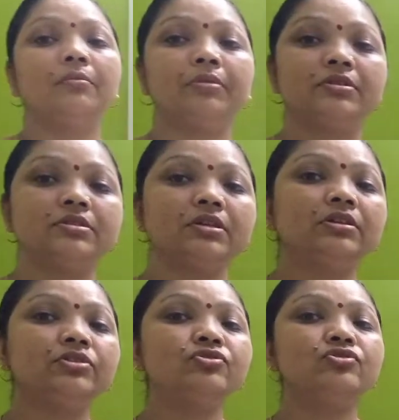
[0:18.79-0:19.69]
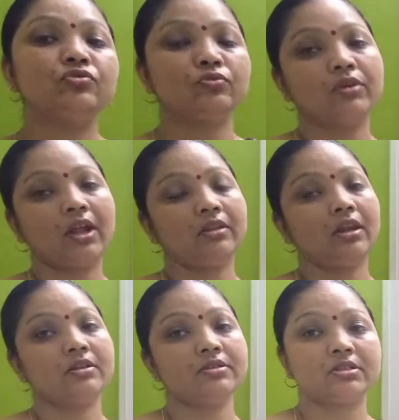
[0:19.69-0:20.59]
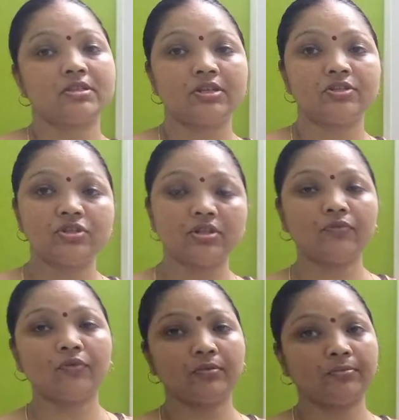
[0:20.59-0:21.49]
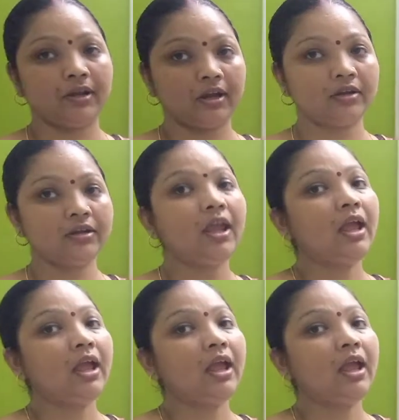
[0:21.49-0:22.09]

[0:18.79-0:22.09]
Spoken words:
present in shoot and that is essential for the plant,